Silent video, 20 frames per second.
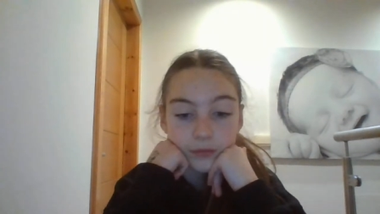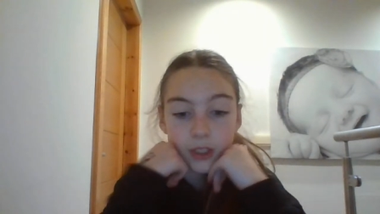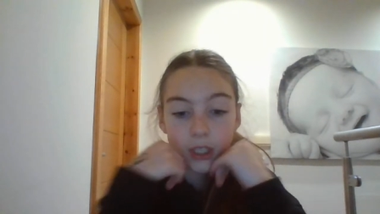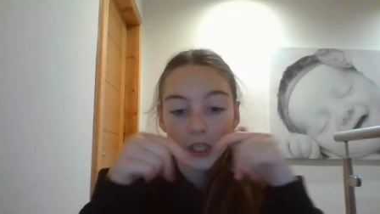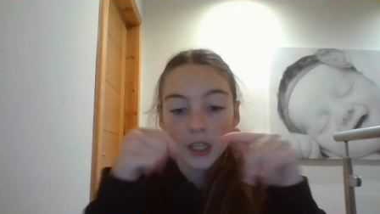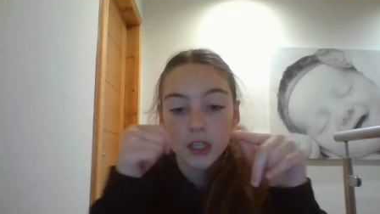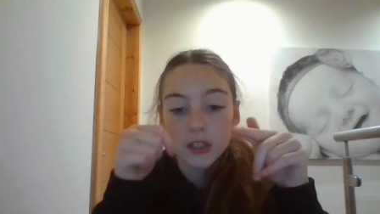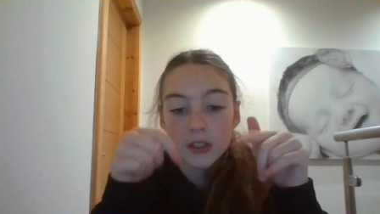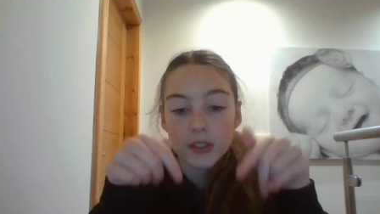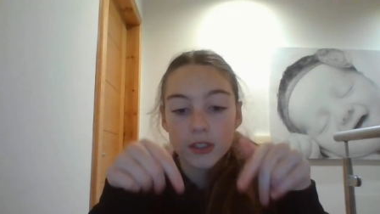
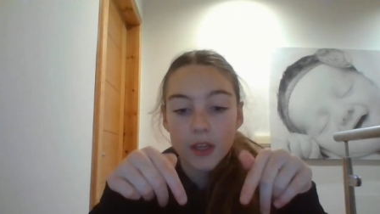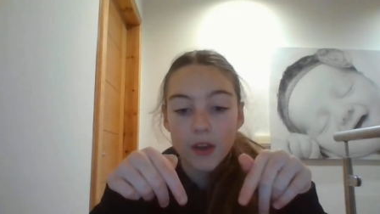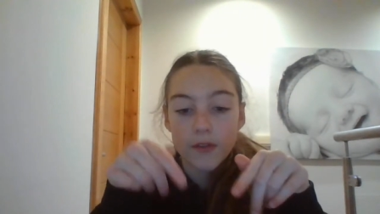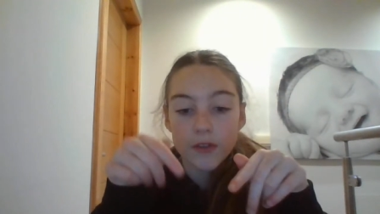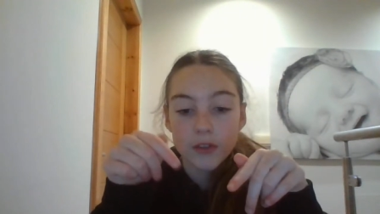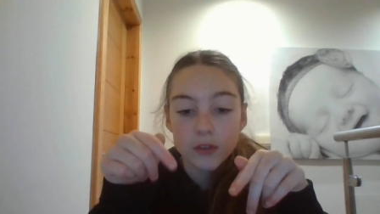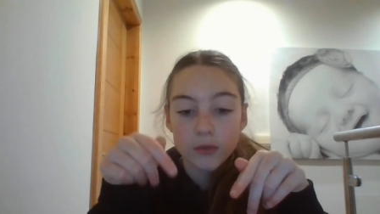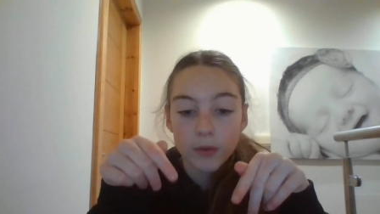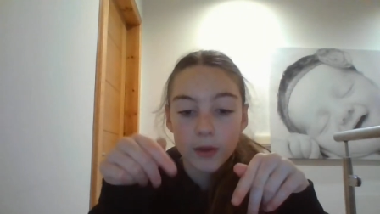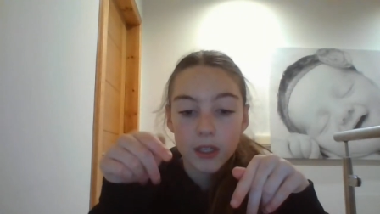Like, it's
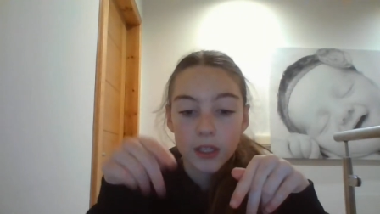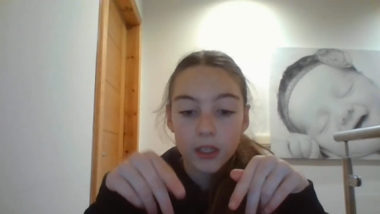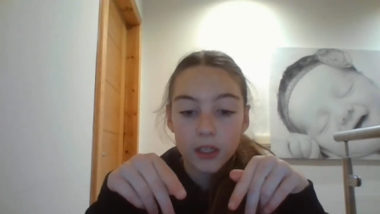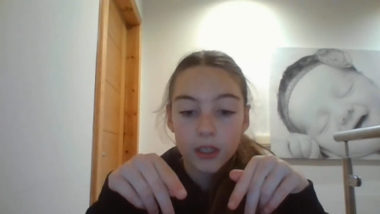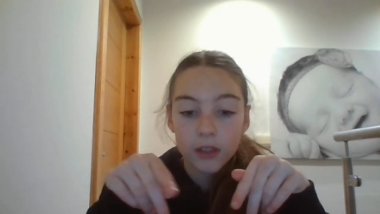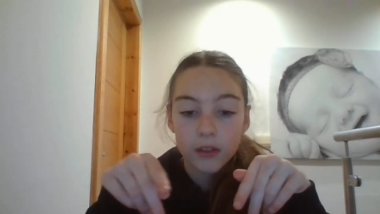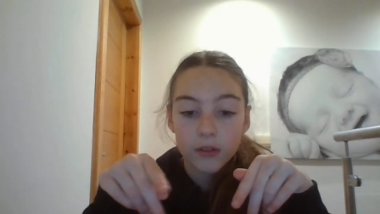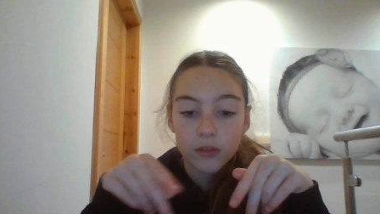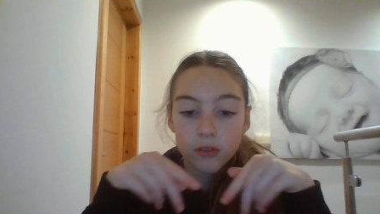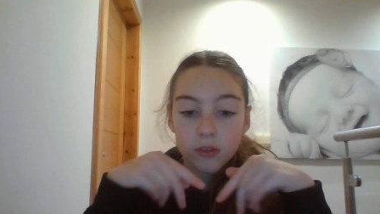
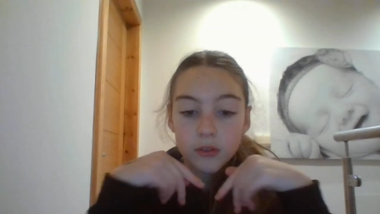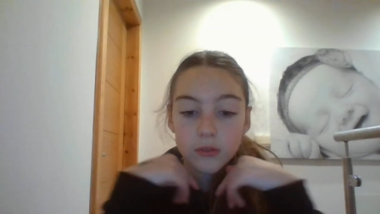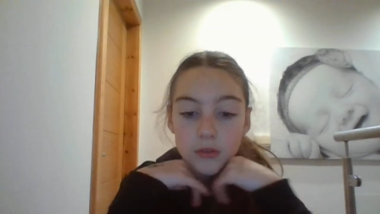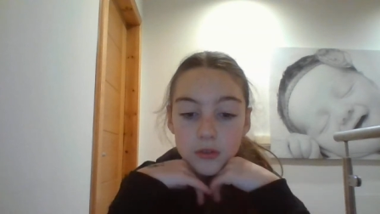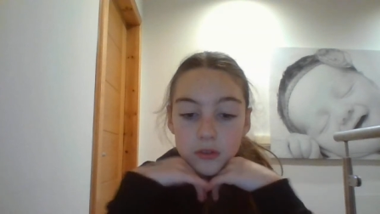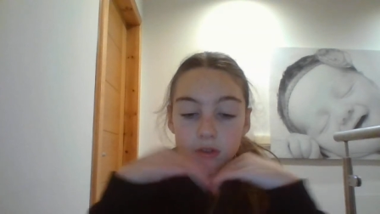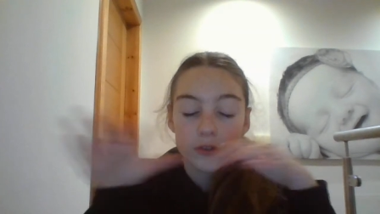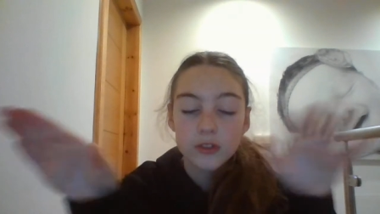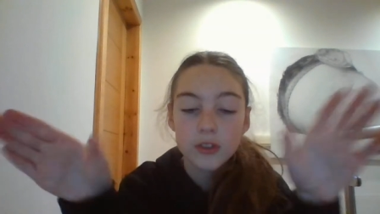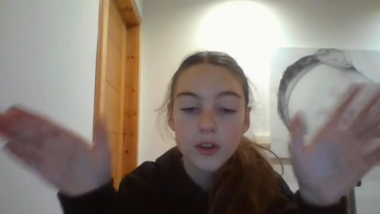7.20,
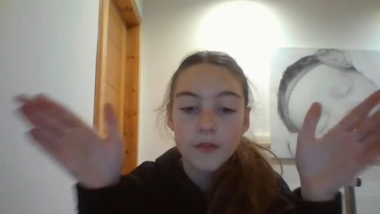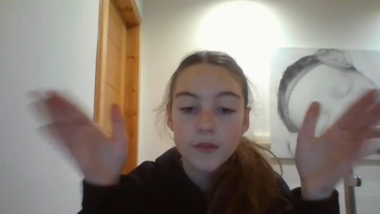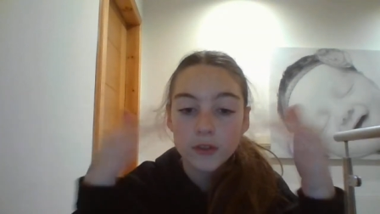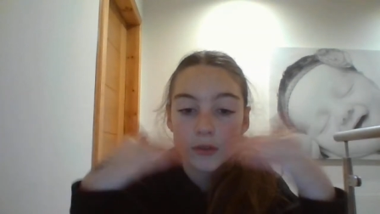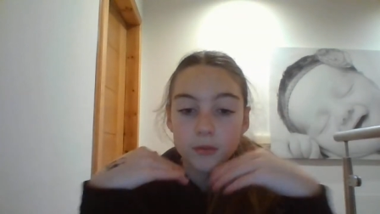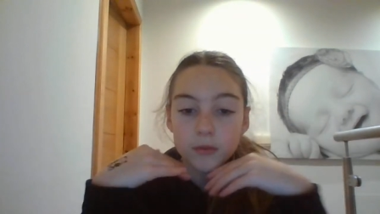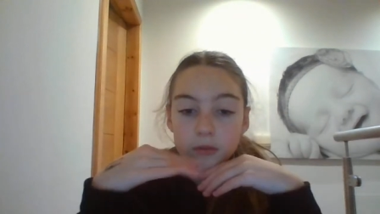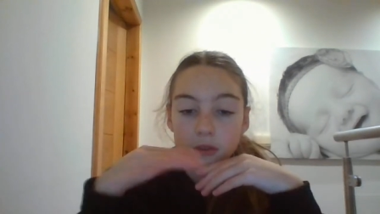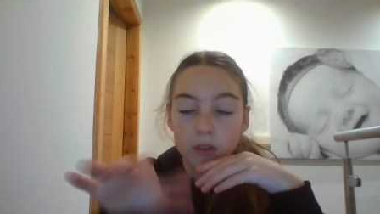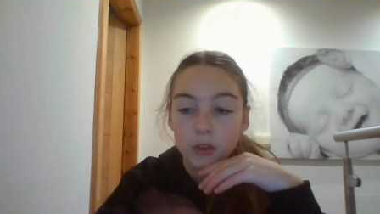
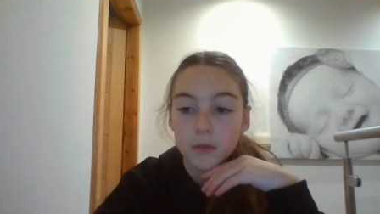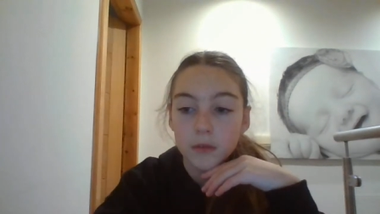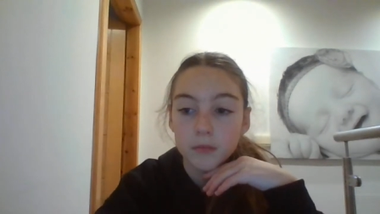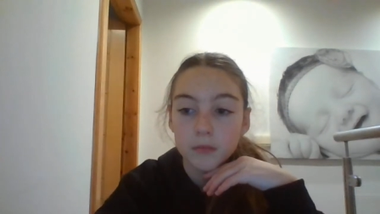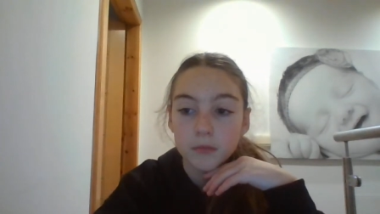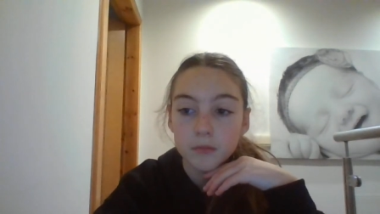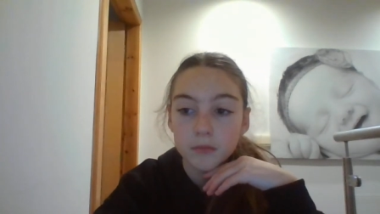7.30.